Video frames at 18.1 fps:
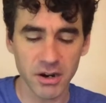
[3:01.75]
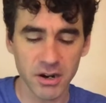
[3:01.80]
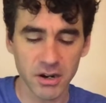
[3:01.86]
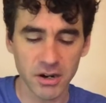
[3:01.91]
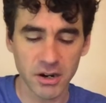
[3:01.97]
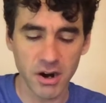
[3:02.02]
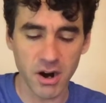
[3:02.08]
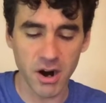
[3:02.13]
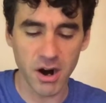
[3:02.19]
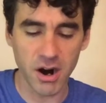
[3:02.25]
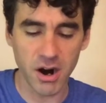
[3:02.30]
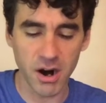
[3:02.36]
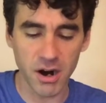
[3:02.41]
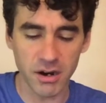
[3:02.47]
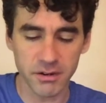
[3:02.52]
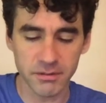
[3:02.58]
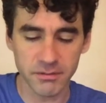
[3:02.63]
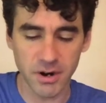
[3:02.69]
car,
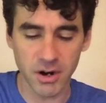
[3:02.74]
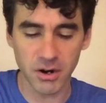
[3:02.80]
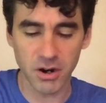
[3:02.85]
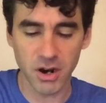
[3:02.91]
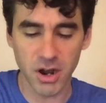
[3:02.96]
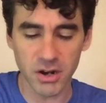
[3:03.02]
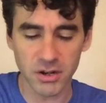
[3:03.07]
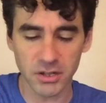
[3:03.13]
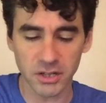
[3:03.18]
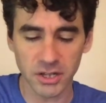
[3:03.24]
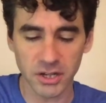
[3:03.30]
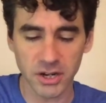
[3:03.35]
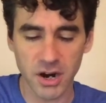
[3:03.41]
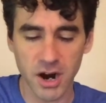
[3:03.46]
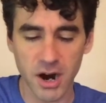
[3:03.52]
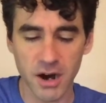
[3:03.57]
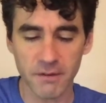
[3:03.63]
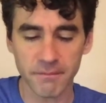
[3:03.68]
our gondola
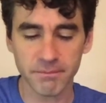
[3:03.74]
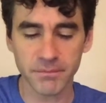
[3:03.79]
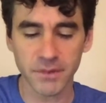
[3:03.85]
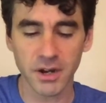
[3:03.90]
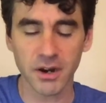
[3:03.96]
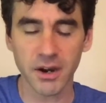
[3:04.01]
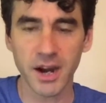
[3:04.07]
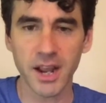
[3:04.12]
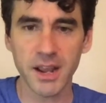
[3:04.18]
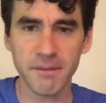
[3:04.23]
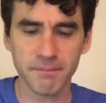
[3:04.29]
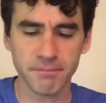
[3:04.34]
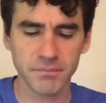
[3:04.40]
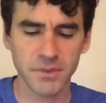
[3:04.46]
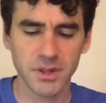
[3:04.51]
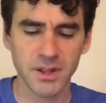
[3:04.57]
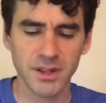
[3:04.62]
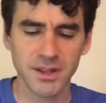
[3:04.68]
car. All right?
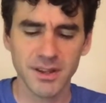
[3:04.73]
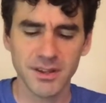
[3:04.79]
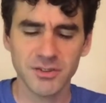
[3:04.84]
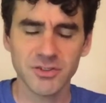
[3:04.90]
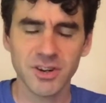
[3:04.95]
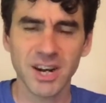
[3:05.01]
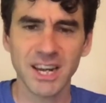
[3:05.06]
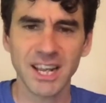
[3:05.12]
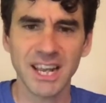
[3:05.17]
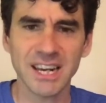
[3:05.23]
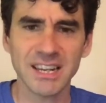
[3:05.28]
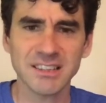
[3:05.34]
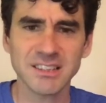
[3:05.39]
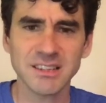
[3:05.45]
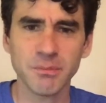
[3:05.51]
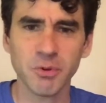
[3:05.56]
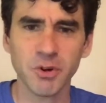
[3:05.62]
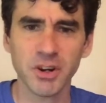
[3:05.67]
Trying to get it
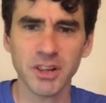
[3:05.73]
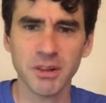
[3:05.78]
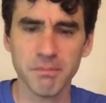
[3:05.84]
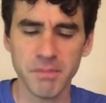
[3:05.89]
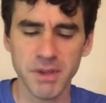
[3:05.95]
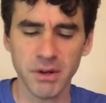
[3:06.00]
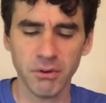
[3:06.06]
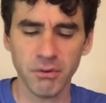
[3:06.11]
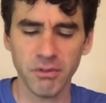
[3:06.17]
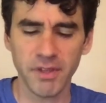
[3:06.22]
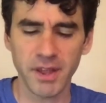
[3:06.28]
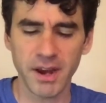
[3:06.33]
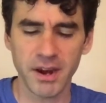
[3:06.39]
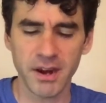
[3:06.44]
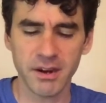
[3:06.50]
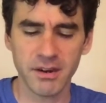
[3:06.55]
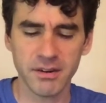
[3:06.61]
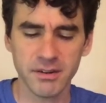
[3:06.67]
somewhere in the middle
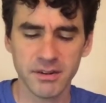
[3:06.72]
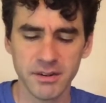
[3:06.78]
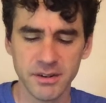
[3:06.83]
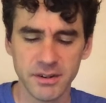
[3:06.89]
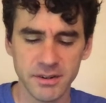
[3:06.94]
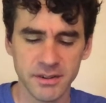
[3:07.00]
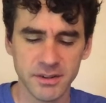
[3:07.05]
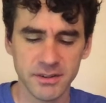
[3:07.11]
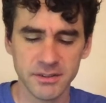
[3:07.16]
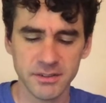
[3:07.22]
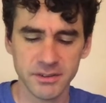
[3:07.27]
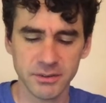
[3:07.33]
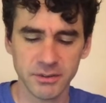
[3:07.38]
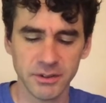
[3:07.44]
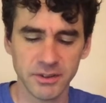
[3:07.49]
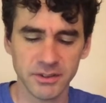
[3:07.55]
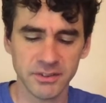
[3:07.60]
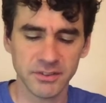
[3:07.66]
there so it
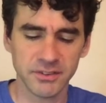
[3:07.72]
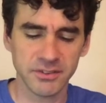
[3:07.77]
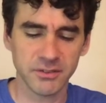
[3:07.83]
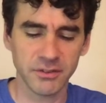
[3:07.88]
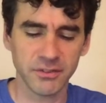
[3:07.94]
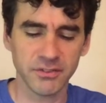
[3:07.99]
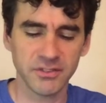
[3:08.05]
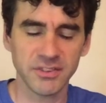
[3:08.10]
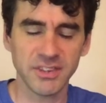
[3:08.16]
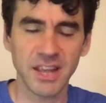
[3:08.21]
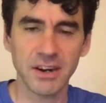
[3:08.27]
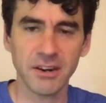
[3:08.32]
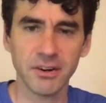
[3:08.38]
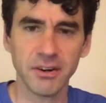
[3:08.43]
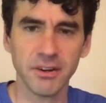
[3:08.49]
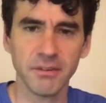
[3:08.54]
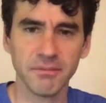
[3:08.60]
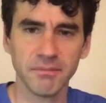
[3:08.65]
looks sort of centered.
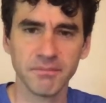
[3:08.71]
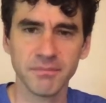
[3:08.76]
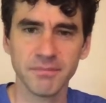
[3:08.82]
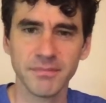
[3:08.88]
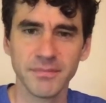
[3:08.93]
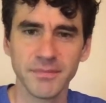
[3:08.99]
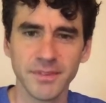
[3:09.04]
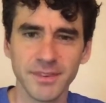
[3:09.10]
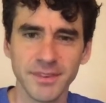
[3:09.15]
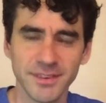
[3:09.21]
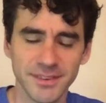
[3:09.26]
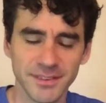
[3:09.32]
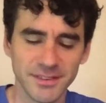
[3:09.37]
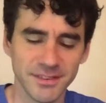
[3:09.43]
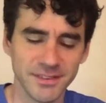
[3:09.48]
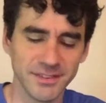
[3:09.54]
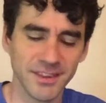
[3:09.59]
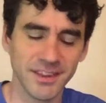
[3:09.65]

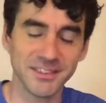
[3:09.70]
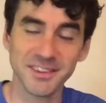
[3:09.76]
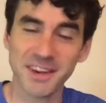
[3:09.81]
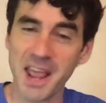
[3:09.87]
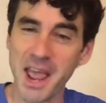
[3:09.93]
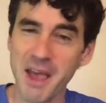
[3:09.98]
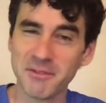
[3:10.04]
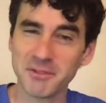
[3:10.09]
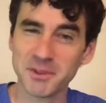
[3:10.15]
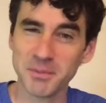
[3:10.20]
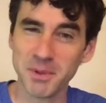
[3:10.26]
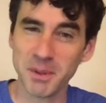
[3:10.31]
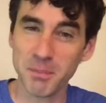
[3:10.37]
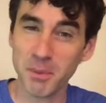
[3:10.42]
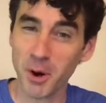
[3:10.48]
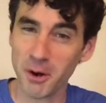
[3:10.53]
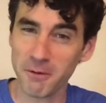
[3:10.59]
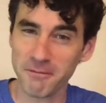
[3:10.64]
Doesn't have to be
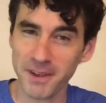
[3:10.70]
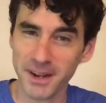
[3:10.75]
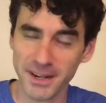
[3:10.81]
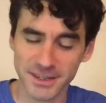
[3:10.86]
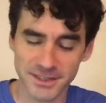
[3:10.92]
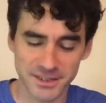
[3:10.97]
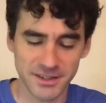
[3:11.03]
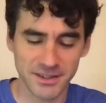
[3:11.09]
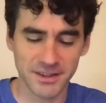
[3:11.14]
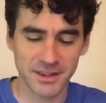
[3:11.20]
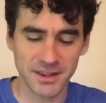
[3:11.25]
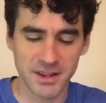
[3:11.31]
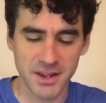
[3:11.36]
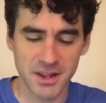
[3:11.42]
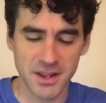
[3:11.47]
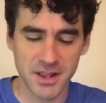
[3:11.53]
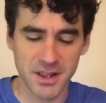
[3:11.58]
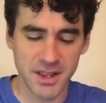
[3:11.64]
perfect.
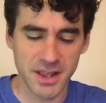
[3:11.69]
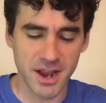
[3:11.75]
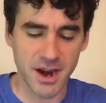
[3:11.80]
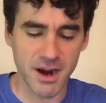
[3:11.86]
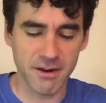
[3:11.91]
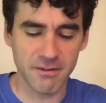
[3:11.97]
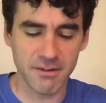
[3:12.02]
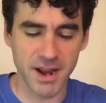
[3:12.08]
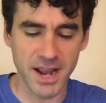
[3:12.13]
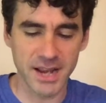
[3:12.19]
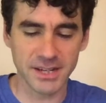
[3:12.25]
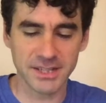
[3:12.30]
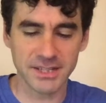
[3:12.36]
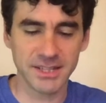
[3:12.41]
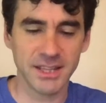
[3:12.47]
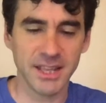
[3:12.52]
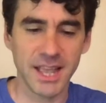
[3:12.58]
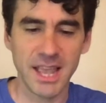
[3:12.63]
All right,
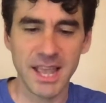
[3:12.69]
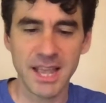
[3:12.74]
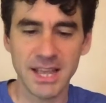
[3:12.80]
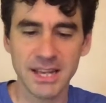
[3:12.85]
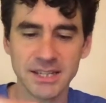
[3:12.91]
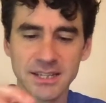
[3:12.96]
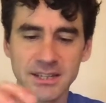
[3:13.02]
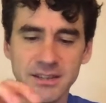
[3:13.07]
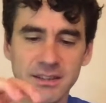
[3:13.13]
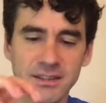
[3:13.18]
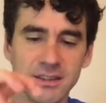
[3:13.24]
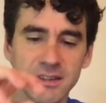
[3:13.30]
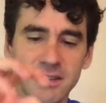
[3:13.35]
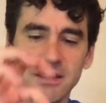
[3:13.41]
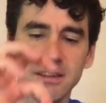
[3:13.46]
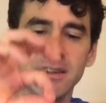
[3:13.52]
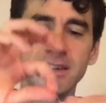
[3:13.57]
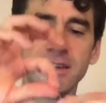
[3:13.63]
and
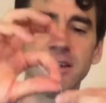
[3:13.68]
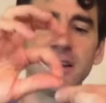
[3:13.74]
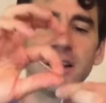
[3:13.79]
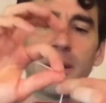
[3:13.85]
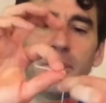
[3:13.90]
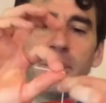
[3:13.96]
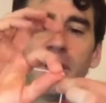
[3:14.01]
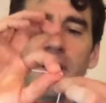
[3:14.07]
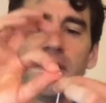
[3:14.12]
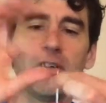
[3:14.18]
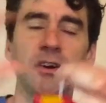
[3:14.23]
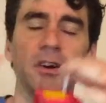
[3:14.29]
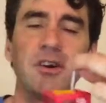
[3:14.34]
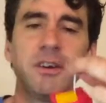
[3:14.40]
a couple other